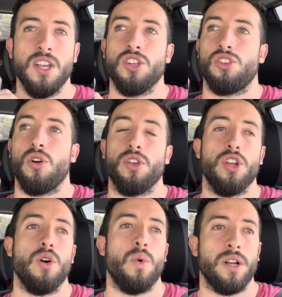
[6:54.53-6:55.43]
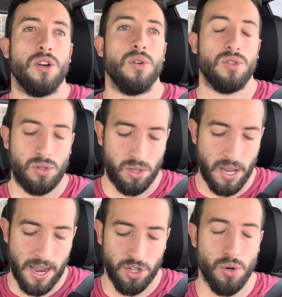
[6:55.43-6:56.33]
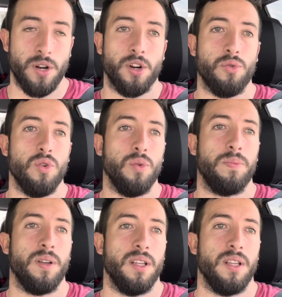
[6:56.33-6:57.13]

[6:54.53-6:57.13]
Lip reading: So you don't want to go and join a group